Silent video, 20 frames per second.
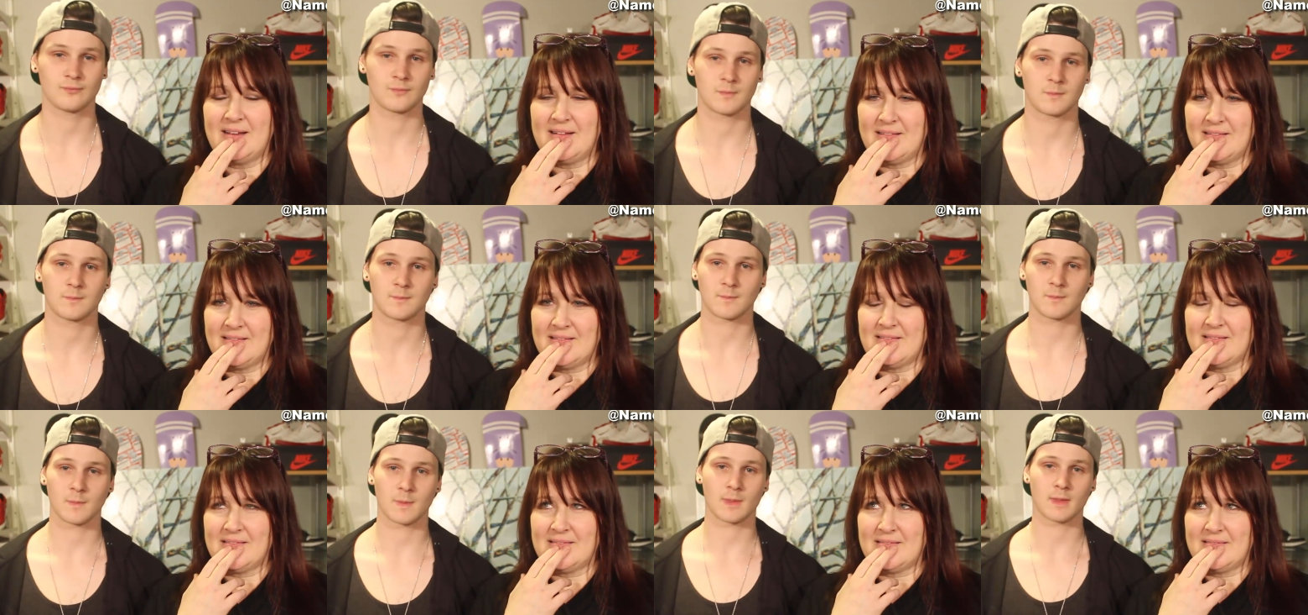
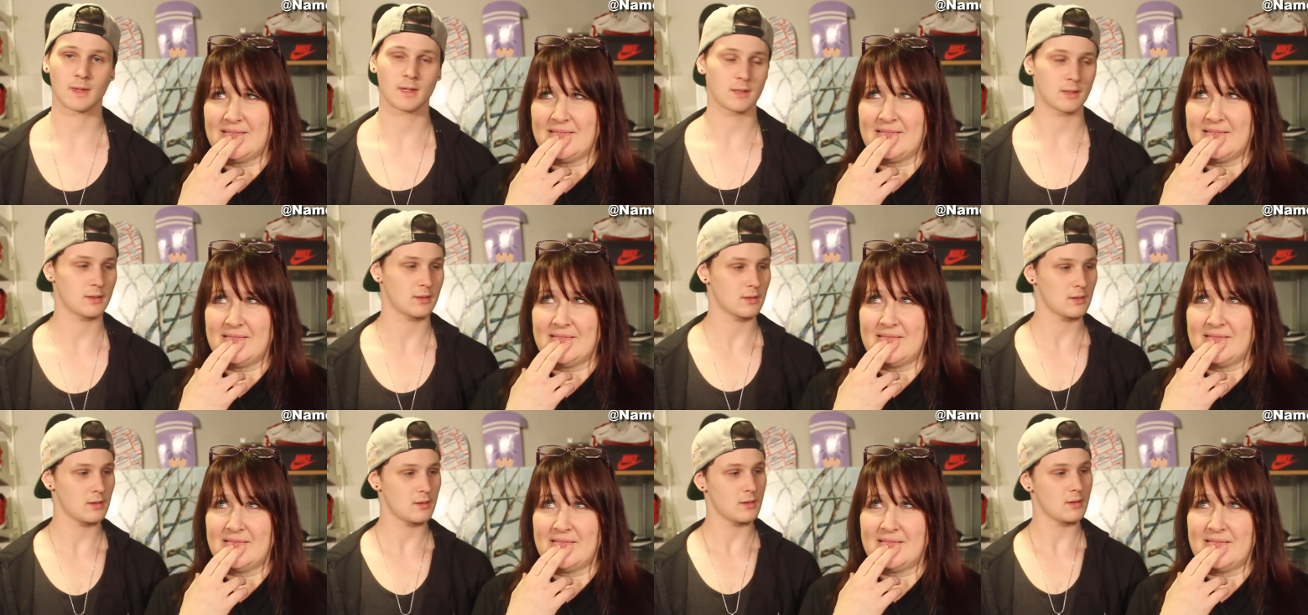
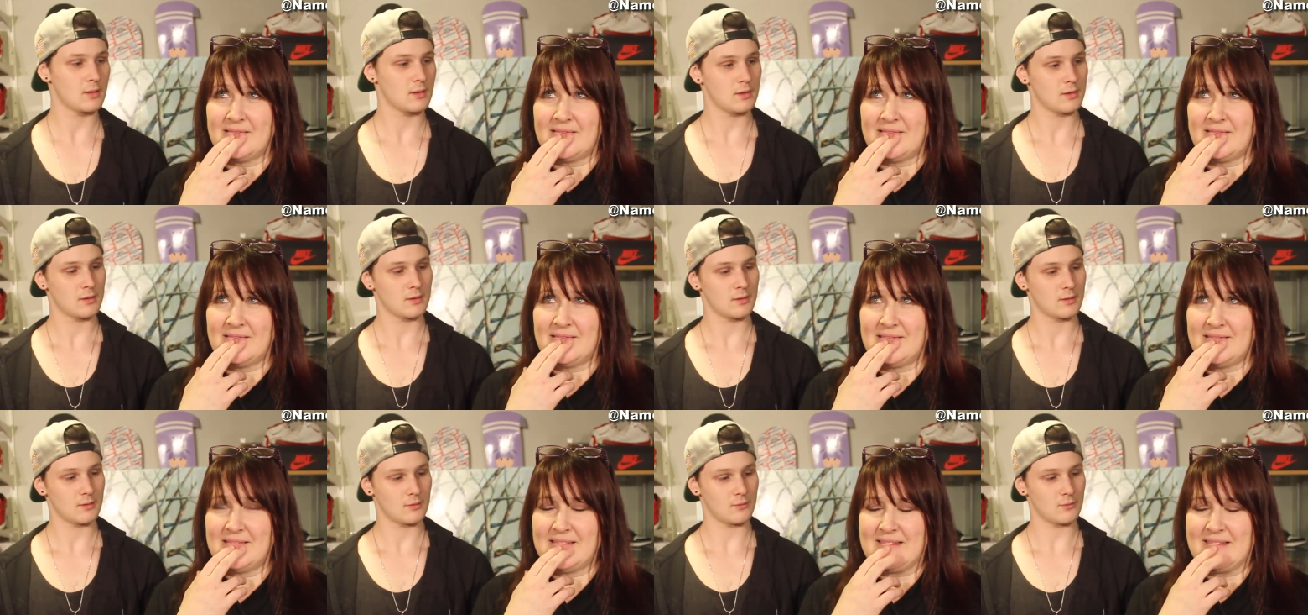Nobody speaks.